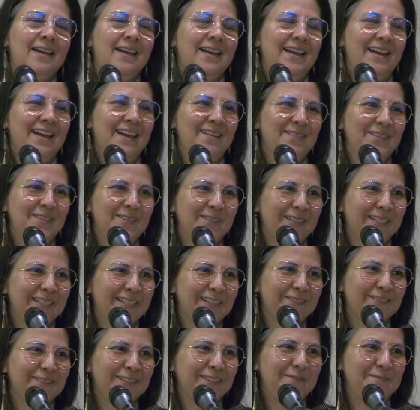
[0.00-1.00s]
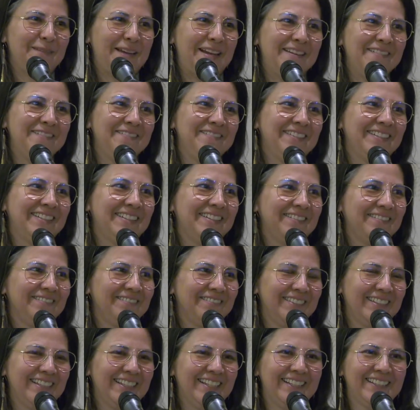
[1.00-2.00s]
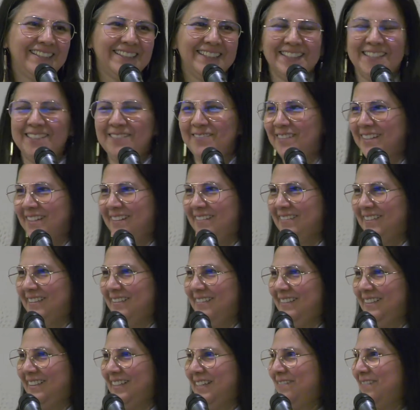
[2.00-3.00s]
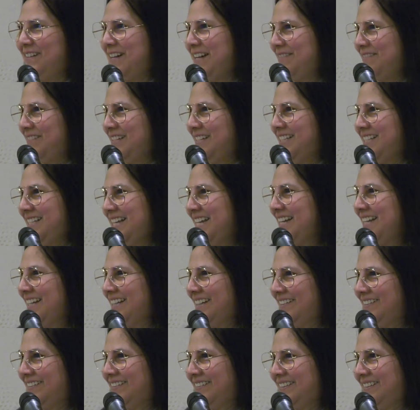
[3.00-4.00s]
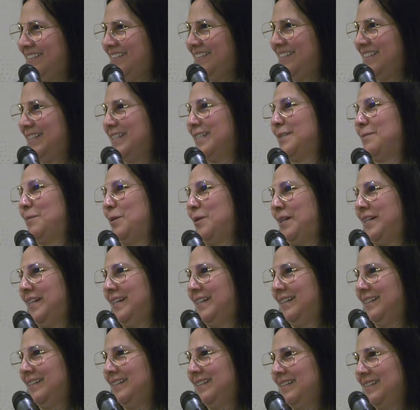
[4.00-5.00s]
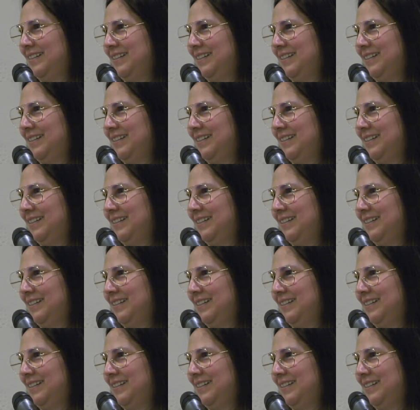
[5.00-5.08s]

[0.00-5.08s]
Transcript: I'm doing it for the benefit of like this, what Levi was saying earlier this morning,